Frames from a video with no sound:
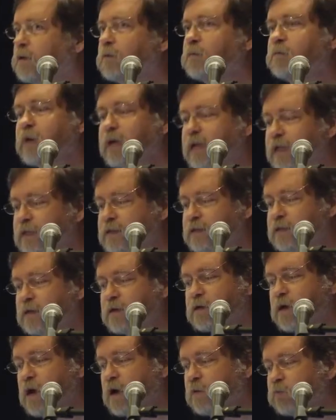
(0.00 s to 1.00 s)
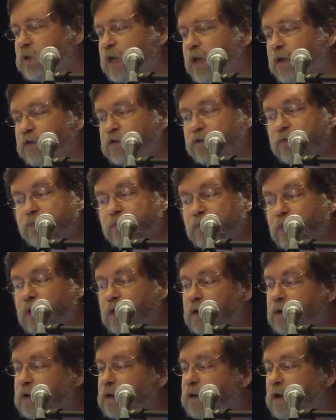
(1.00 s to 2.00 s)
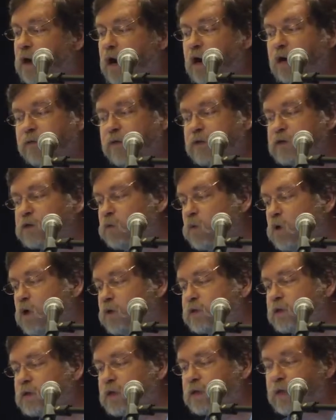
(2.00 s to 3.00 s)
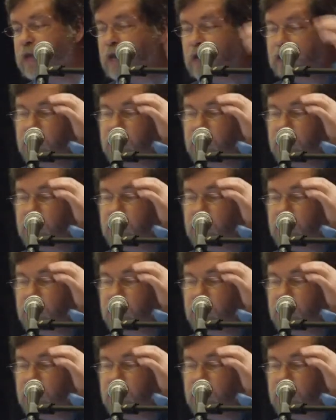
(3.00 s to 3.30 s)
But it's still complex. Artificial walls, on the other hand,